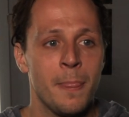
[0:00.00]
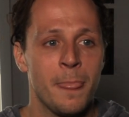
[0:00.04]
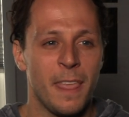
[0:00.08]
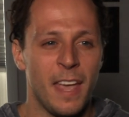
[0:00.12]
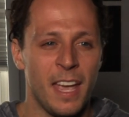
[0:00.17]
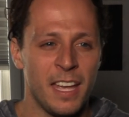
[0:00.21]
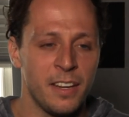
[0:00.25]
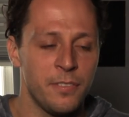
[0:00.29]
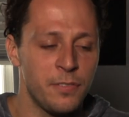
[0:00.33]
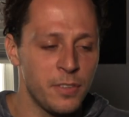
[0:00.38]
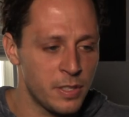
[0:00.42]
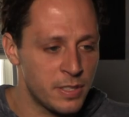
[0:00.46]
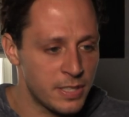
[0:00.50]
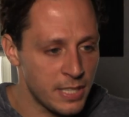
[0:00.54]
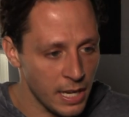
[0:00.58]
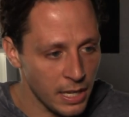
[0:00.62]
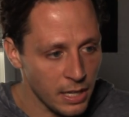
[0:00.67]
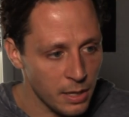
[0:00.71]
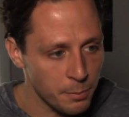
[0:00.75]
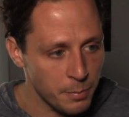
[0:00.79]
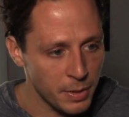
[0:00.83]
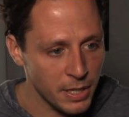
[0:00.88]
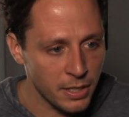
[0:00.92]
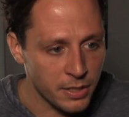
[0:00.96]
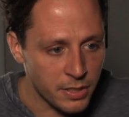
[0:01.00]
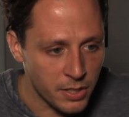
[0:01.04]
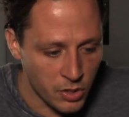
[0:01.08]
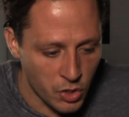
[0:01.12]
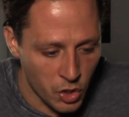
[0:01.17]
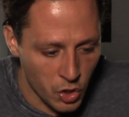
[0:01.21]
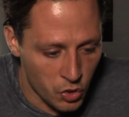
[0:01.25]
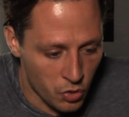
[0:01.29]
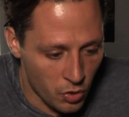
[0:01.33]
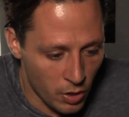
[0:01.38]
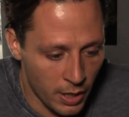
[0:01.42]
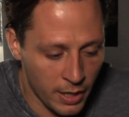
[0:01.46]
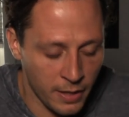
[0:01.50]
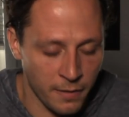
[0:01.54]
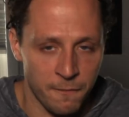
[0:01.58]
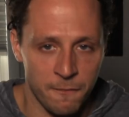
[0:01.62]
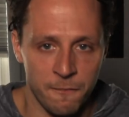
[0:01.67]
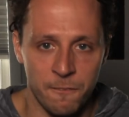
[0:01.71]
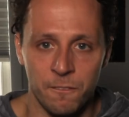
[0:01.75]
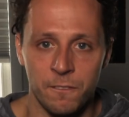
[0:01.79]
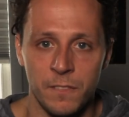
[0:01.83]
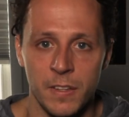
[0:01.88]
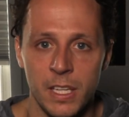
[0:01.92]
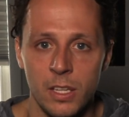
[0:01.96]
And if you take a minute to just try and
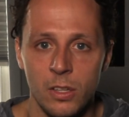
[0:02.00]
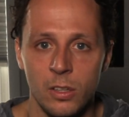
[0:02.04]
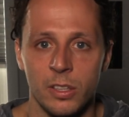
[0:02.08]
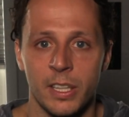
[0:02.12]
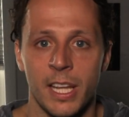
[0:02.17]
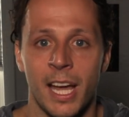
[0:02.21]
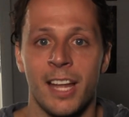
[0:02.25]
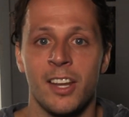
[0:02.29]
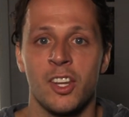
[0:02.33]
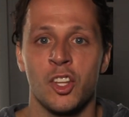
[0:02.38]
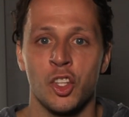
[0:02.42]
feel that,